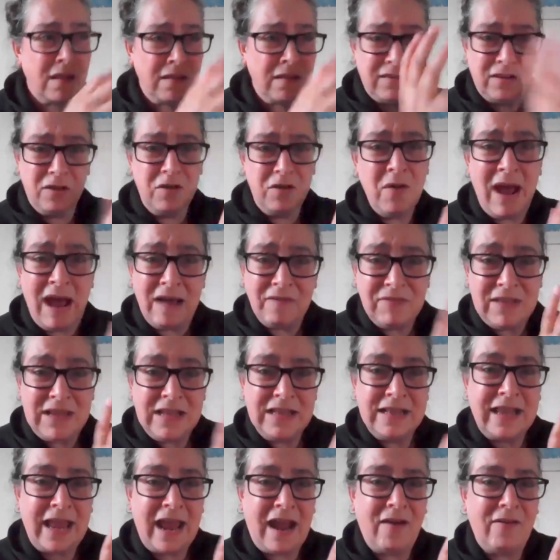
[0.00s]
so you have
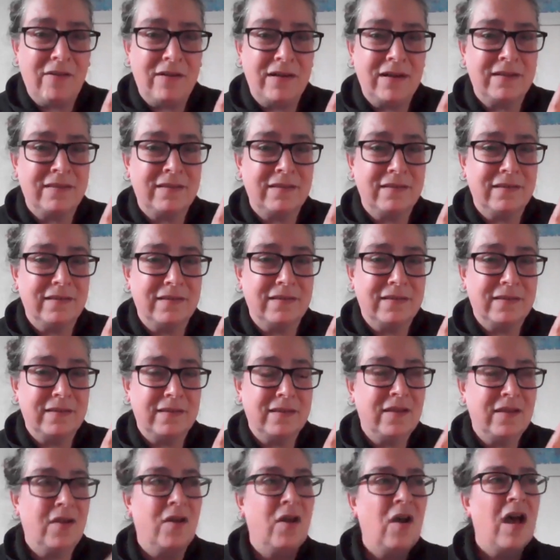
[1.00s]
these
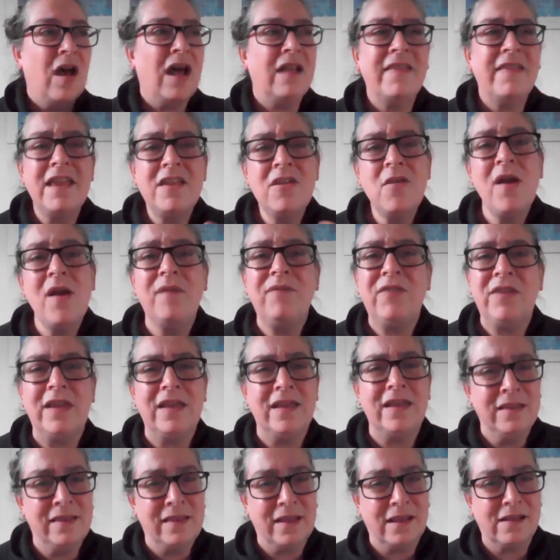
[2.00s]
characters, and then you have the
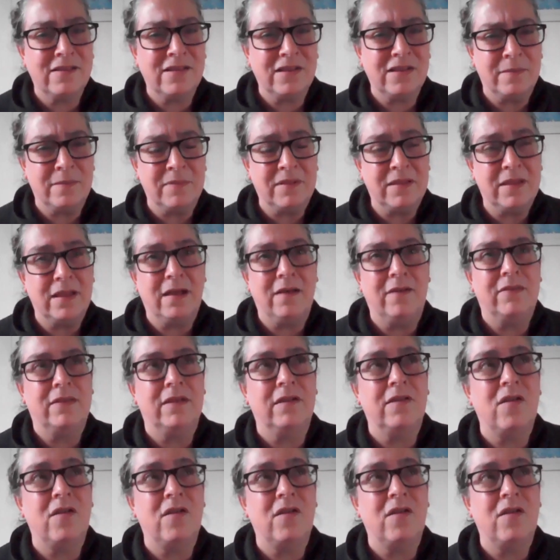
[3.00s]
insects themselves.